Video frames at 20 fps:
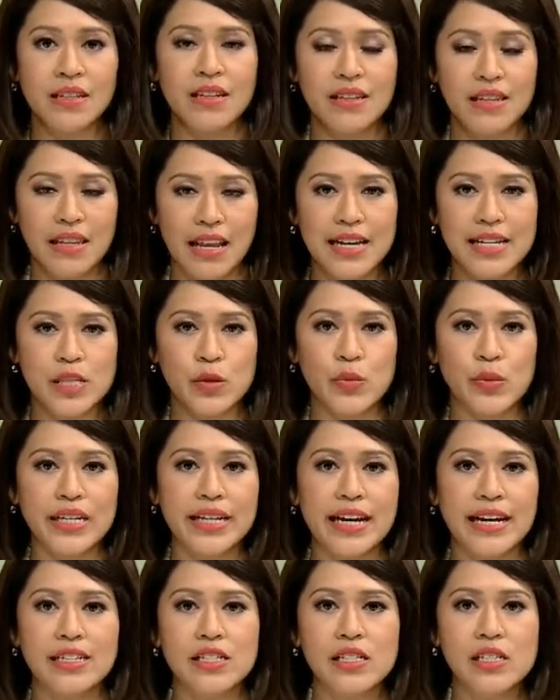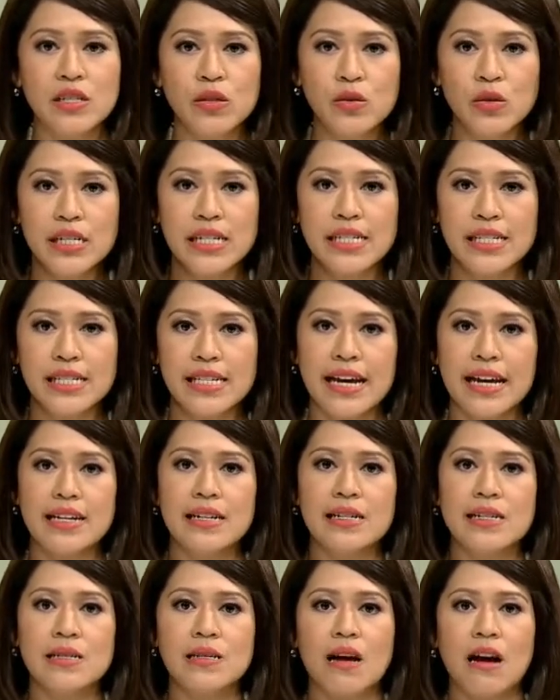Last weekend, two
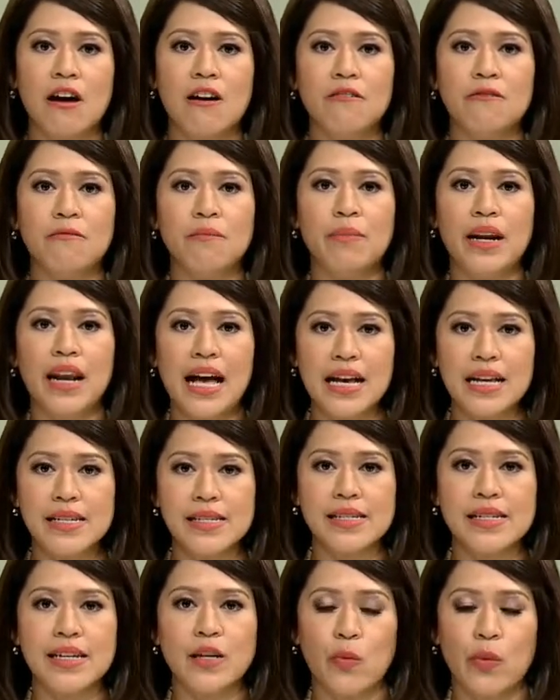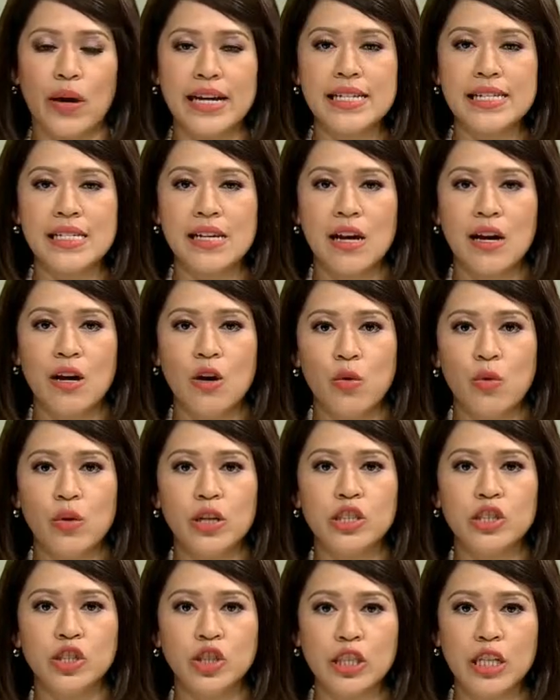containers of plastic waste
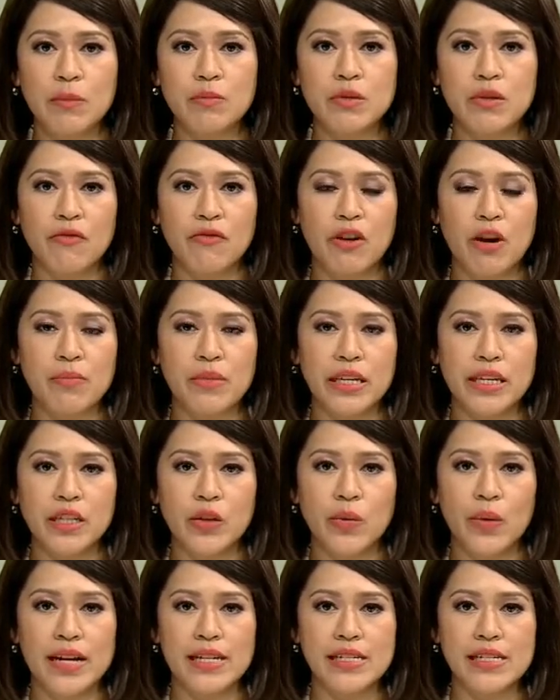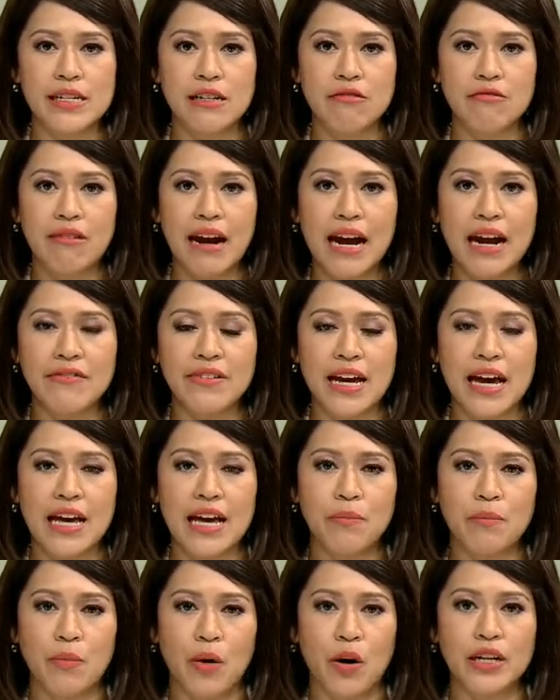were shipped from the US and arrived
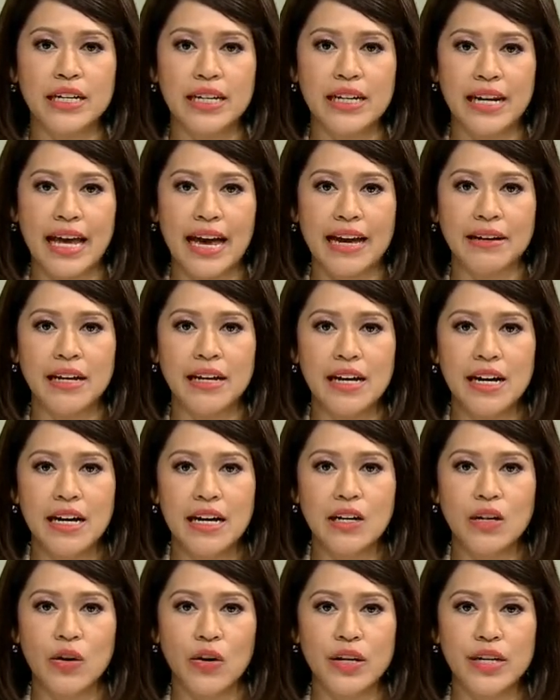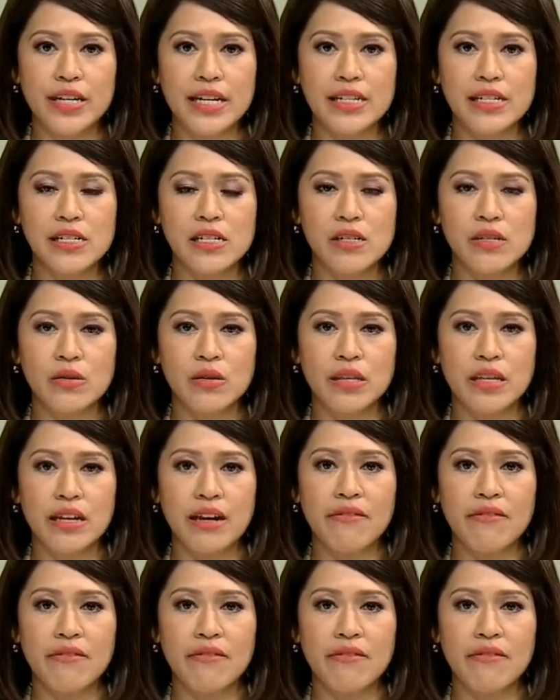at Port Klang, according to the